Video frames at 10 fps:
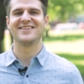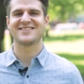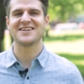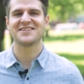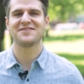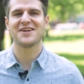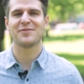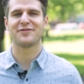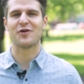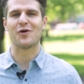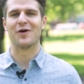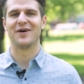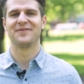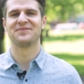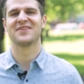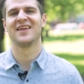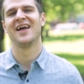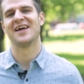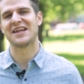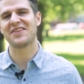Incentive number 4.
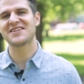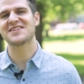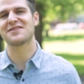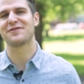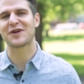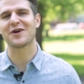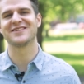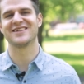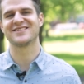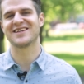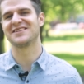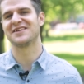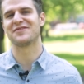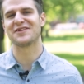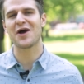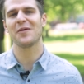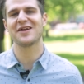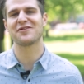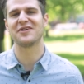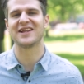Now, this is the forgotten incentive that no one
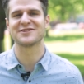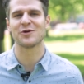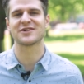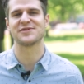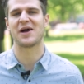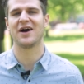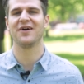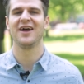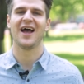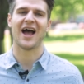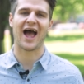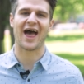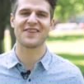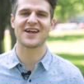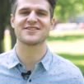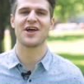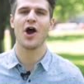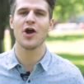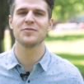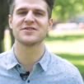ever really talks about, and that's the
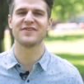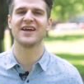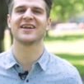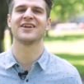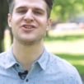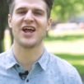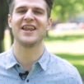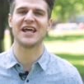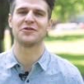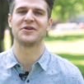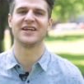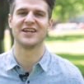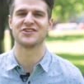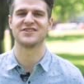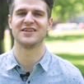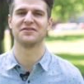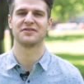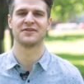HomesVic Shared Equity Initiative.